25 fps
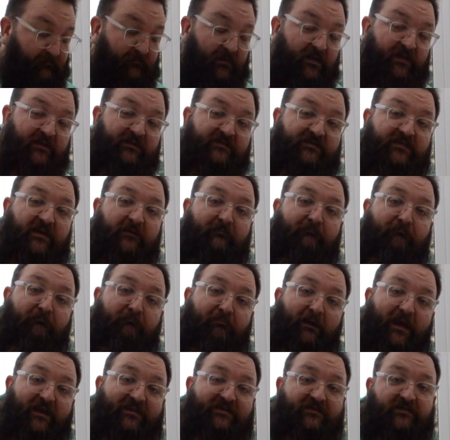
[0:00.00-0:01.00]
means they're
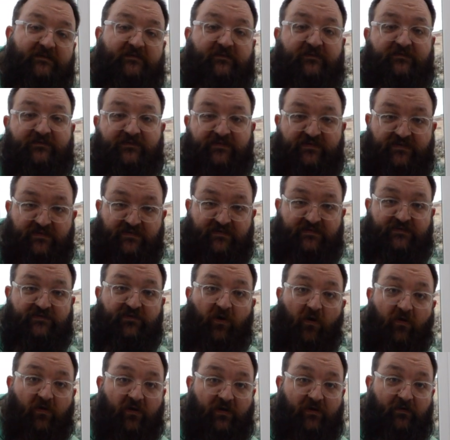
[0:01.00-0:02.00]
better than
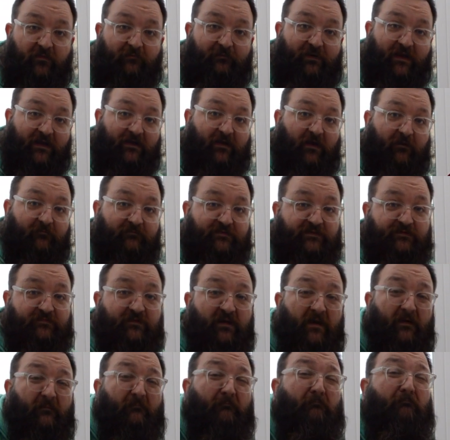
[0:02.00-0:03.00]
stock pickups,
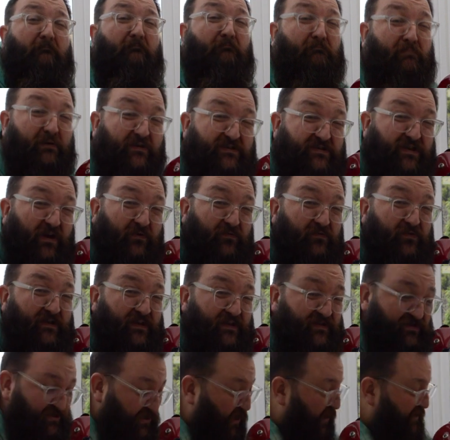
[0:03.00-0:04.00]
but only
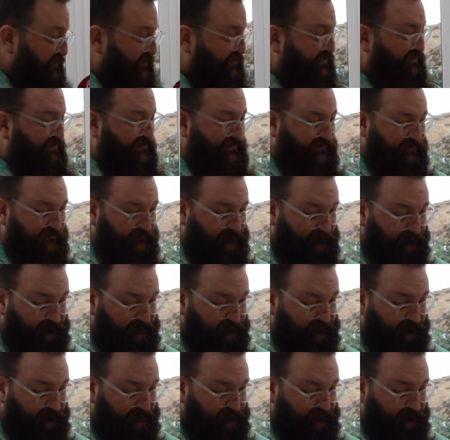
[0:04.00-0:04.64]
just.